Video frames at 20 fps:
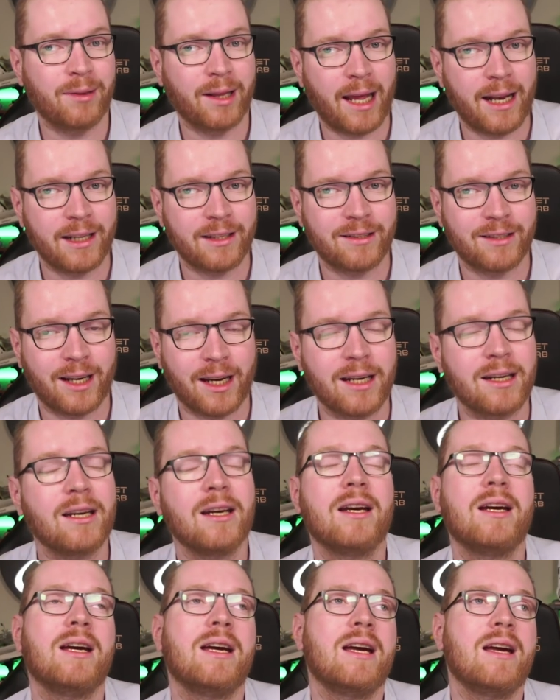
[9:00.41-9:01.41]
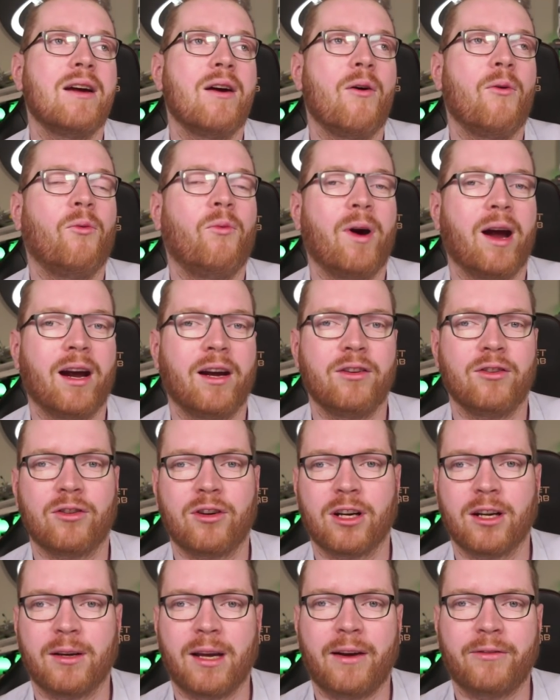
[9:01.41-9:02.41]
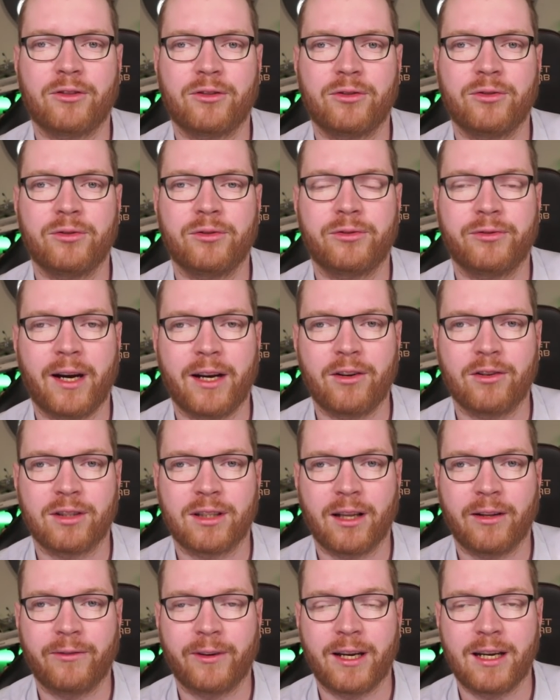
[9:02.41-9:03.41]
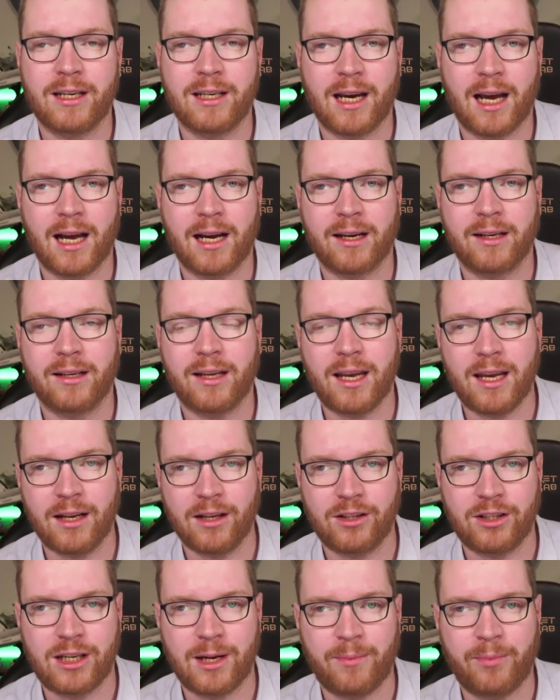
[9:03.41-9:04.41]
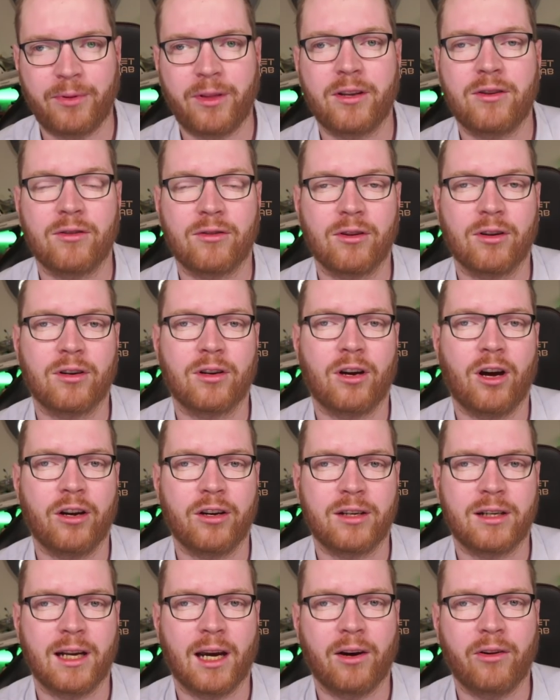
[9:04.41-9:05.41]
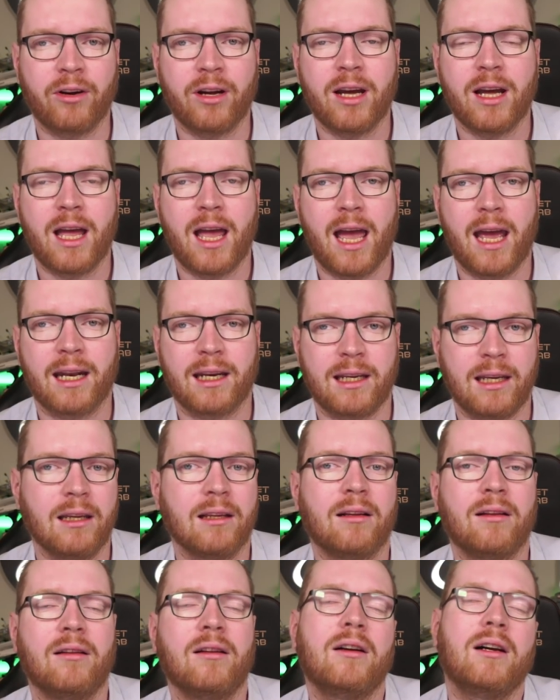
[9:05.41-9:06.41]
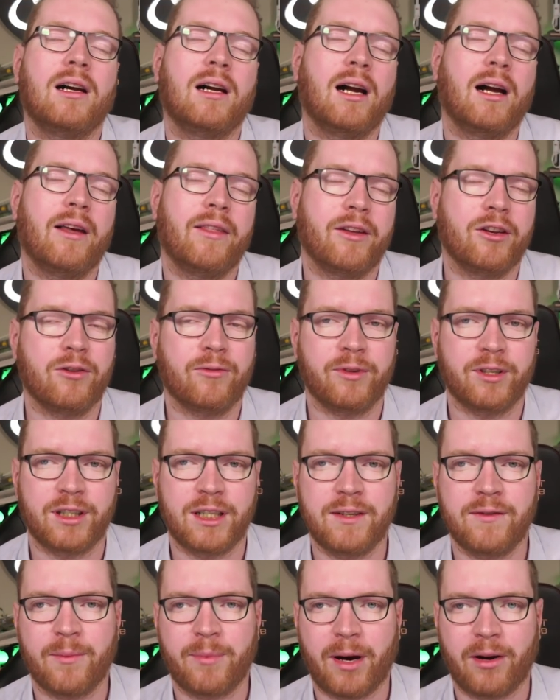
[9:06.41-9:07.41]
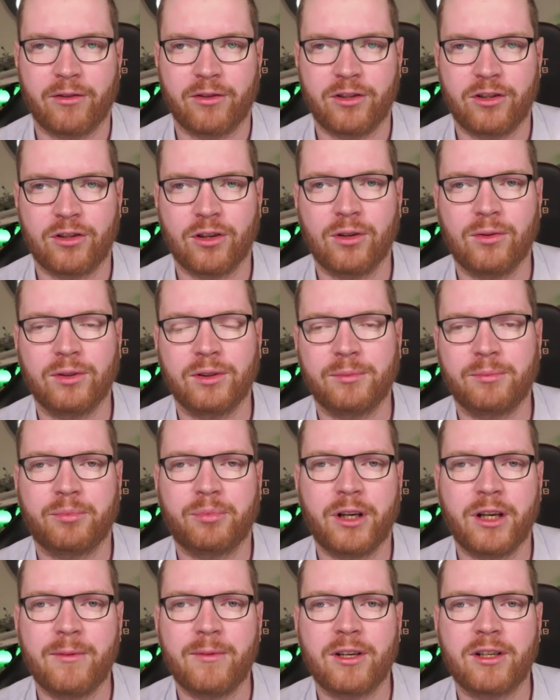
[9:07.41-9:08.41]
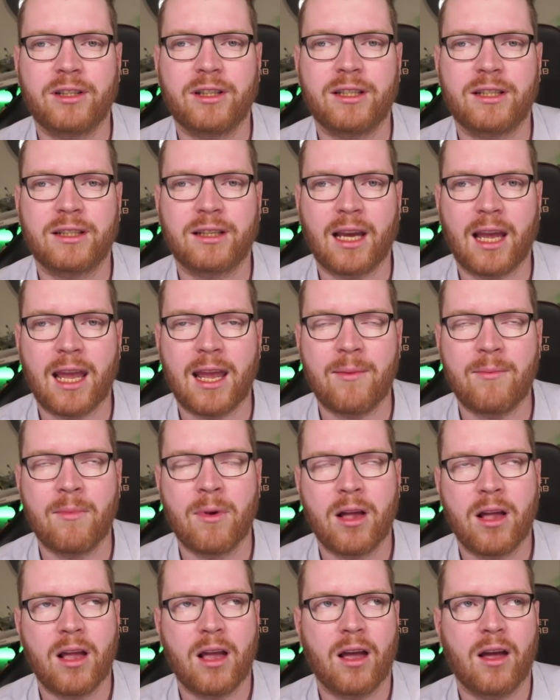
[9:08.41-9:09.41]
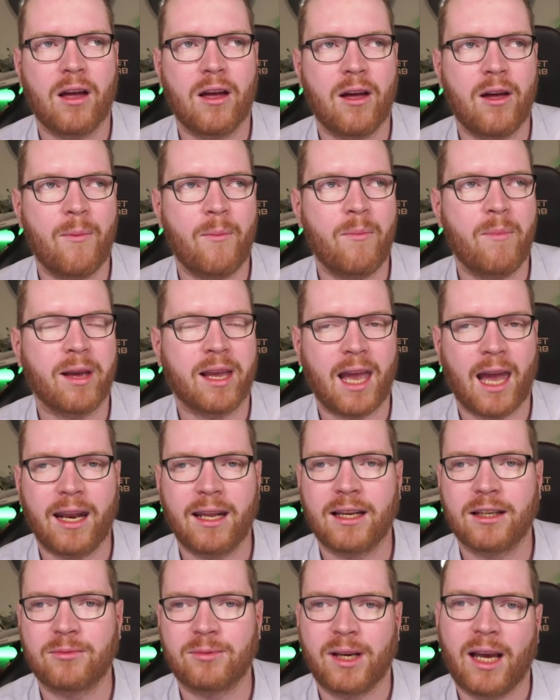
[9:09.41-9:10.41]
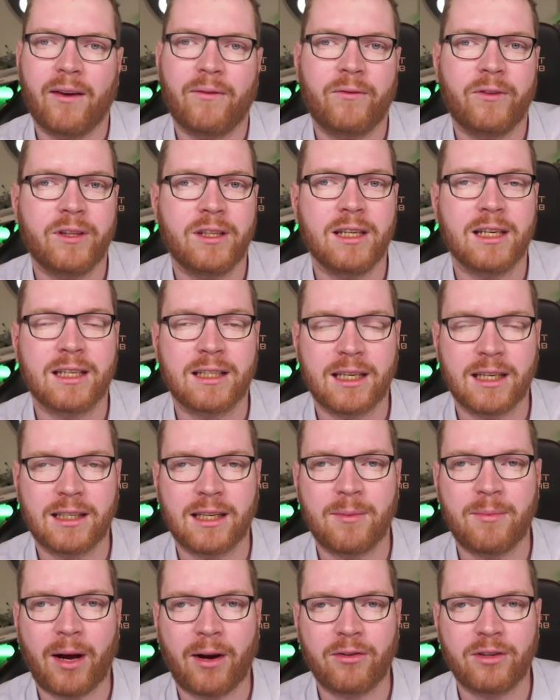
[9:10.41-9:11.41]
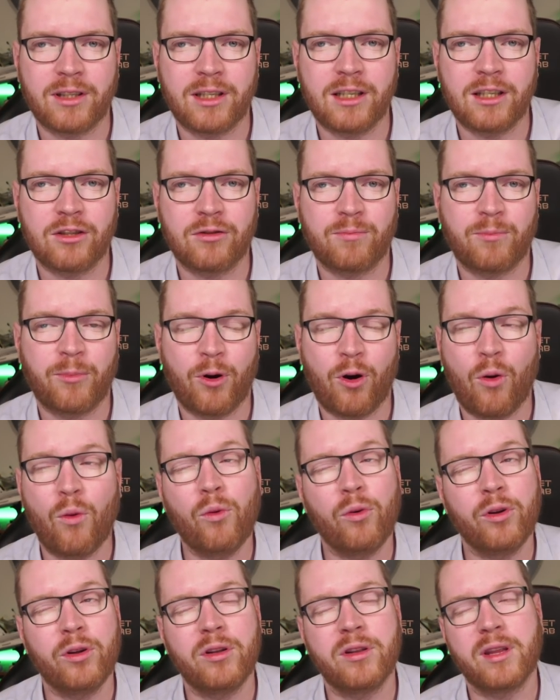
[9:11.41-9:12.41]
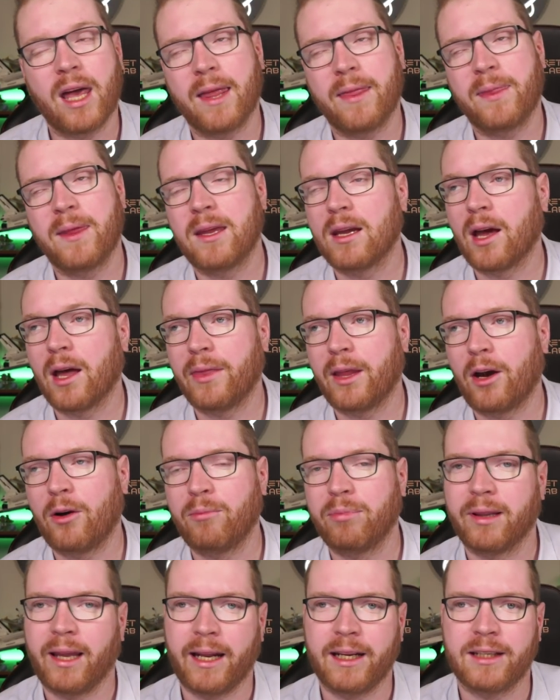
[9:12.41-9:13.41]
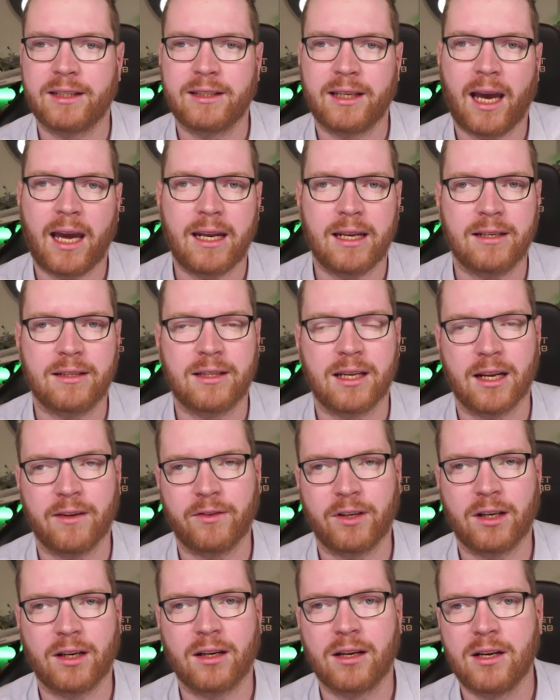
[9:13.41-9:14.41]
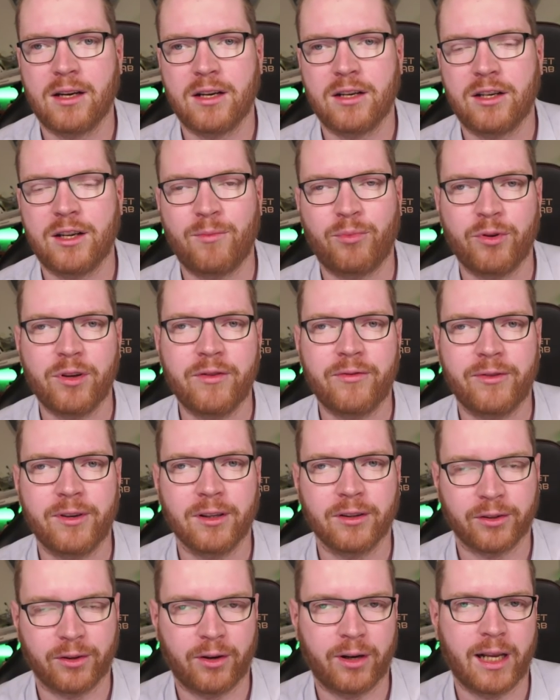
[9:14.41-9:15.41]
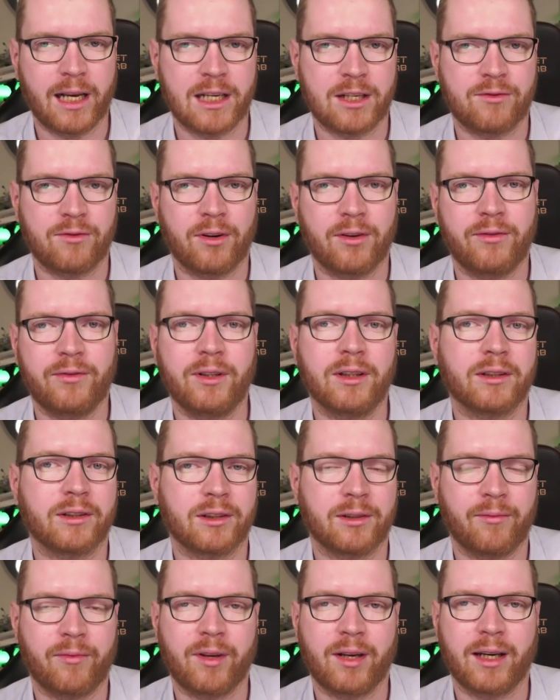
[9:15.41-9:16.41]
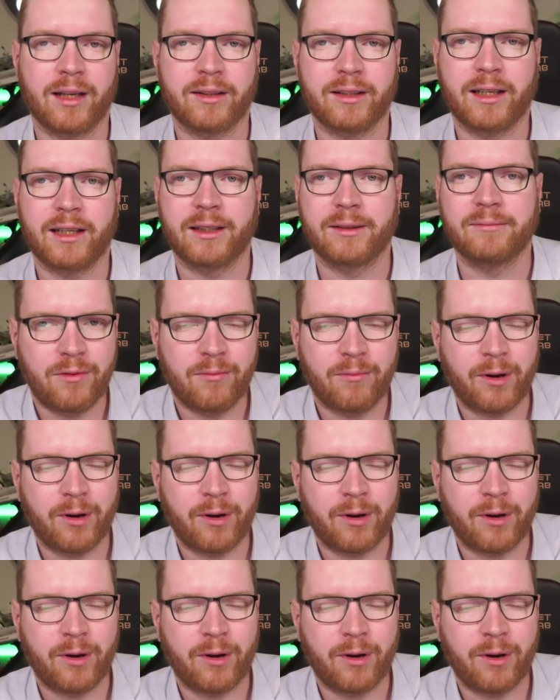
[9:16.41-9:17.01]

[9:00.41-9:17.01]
planet side, where you're going to have to find yourself a target in a ship that you're going to hunt down and kill, and then you receive a bounty. So pretty much the same mechanic as we have with the existing bounties, only that they are now planet side instead of in a debris field or an asteroid field or something like that.